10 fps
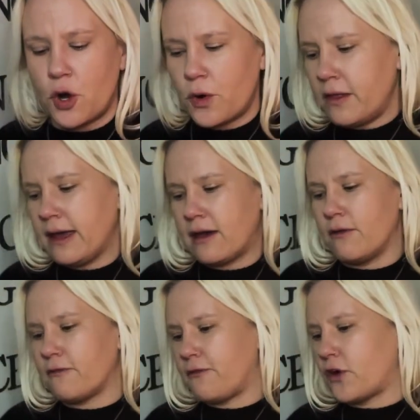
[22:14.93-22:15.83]
totally
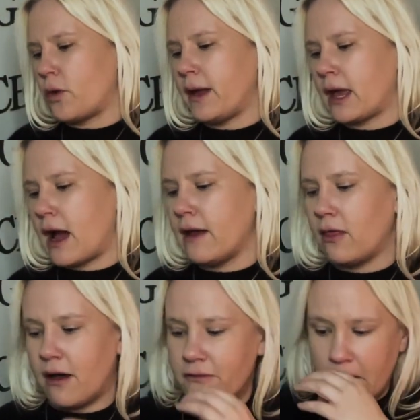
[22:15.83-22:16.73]
confirming. I
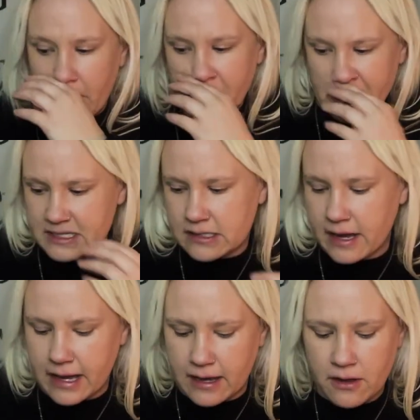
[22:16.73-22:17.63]
love that. That's
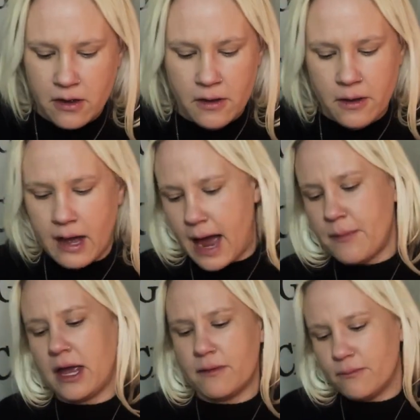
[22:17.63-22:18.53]
like,
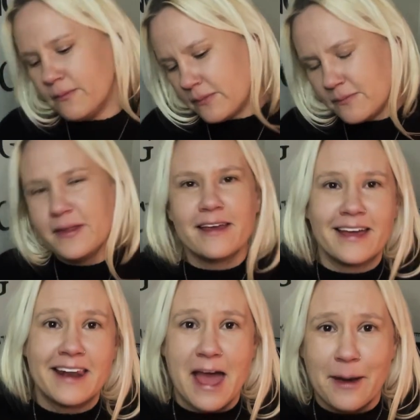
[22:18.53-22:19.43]
I mean,
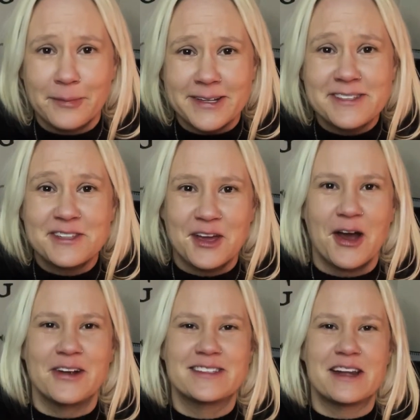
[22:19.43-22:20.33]
it happens. The
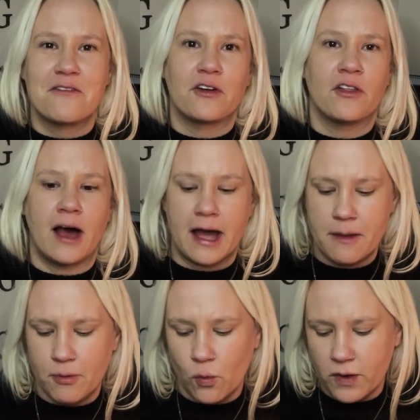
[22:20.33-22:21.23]
cards never
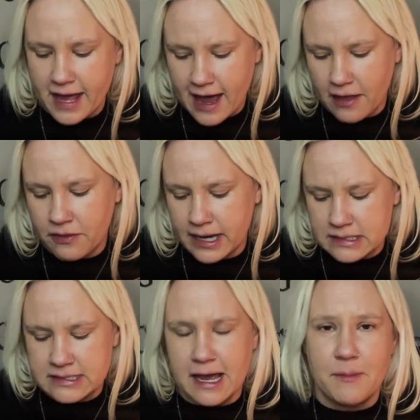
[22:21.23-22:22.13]
lie, but we had
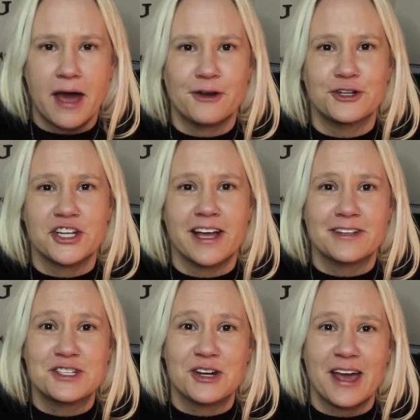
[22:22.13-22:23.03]
that same energy
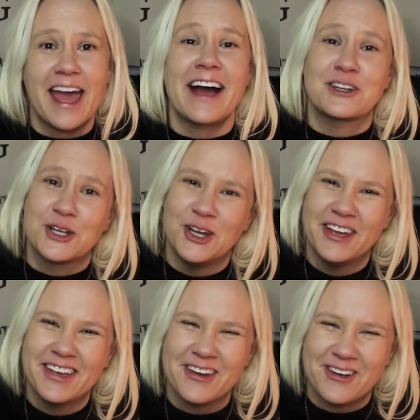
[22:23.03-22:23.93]
yesterday.
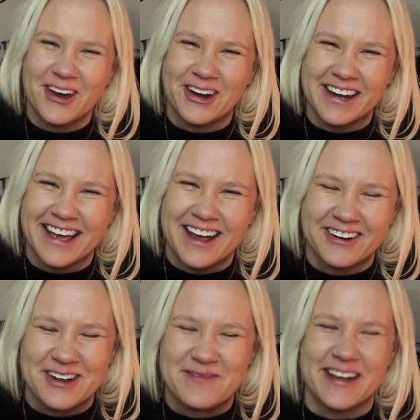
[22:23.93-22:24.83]
Actually, you couldn't
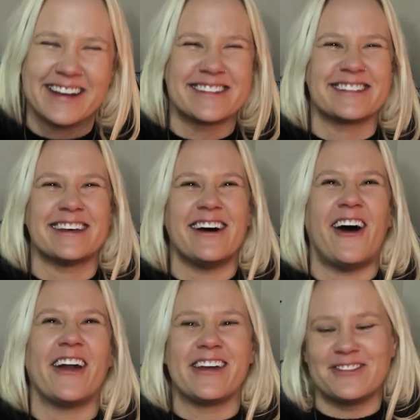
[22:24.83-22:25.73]
hear it because the
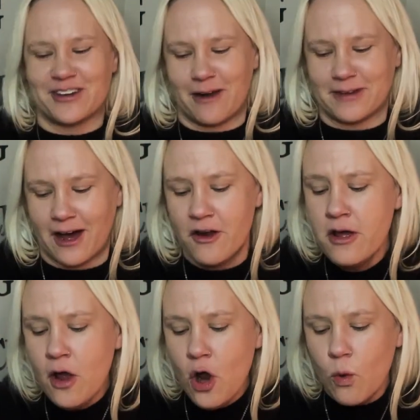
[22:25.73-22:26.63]
audio dropped out,
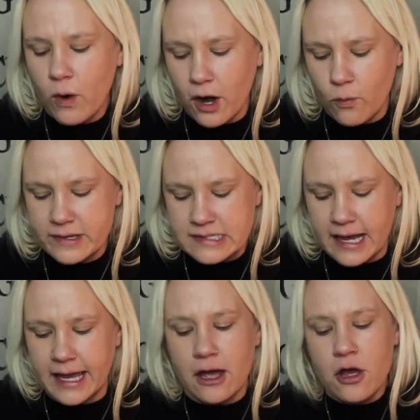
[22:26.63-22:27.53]
where it was
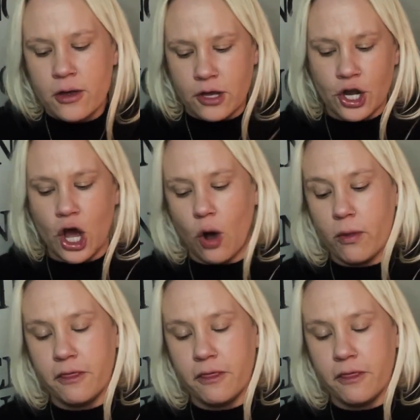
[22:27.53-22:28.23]
like, you know,